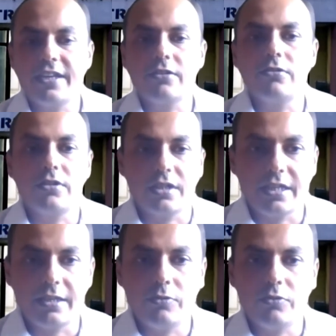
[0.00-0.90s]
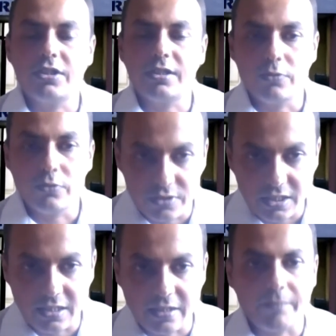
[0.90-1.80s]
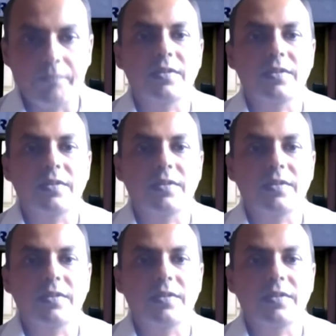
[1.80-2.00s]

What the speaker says: good immunity boosting